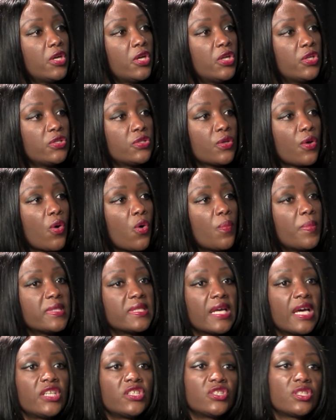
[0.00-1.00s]
So
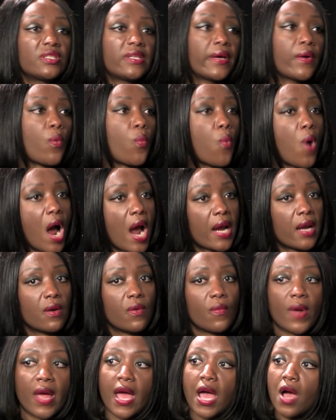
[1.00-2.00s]
besides just like walking
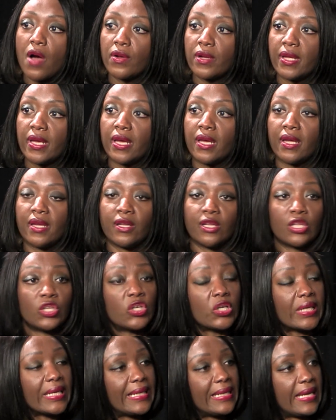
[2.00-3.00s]
around and
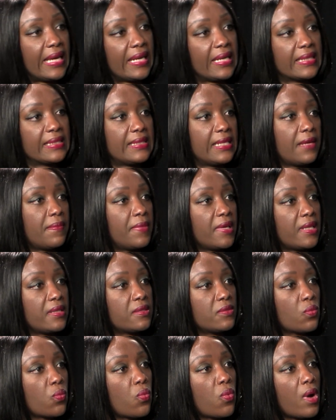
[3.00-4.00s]
looking at exhibits,
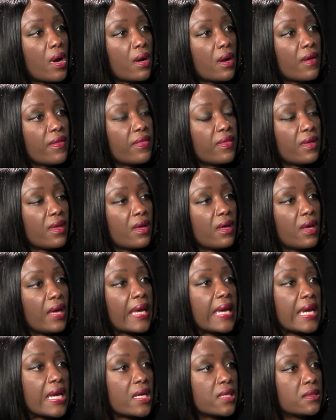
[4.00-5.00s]
what are the
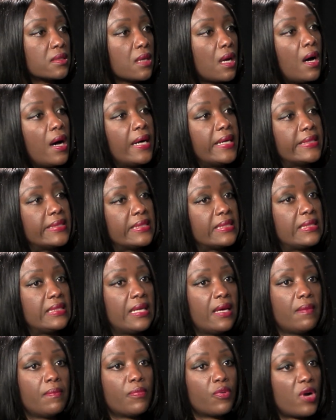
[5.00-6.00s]
hands-on
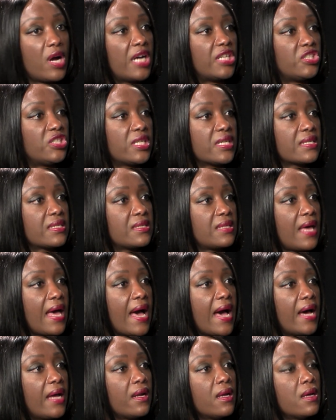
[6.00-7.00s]
STEM projects
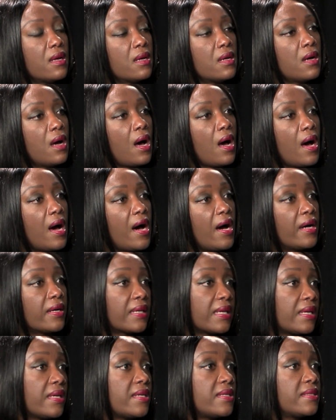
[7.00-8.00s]
that
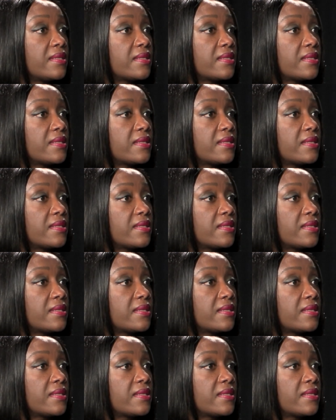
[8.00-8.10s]
kids